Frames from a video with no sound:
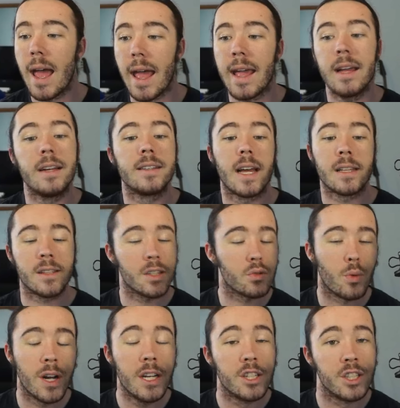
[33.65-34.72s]
and at this
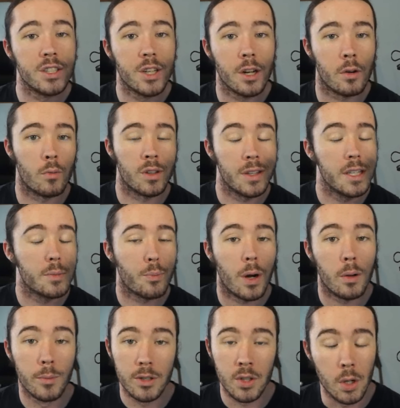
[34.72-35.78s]
rate, she's going to release
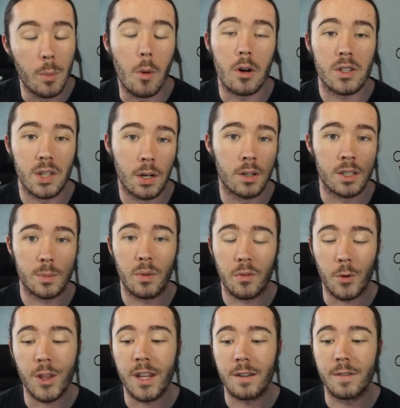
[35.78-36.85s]
probably two more songs
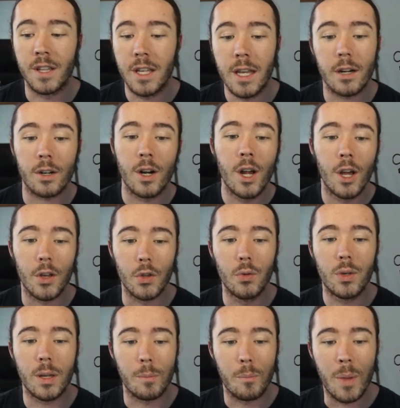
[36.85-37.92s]
before the end of the year. You
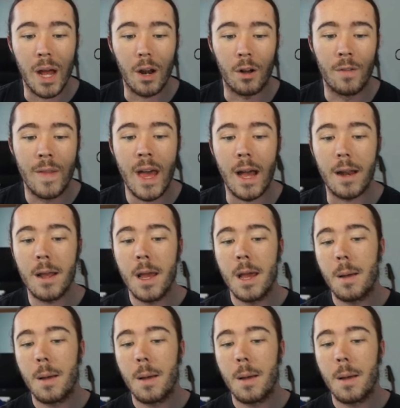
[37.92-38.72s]
can bet on that.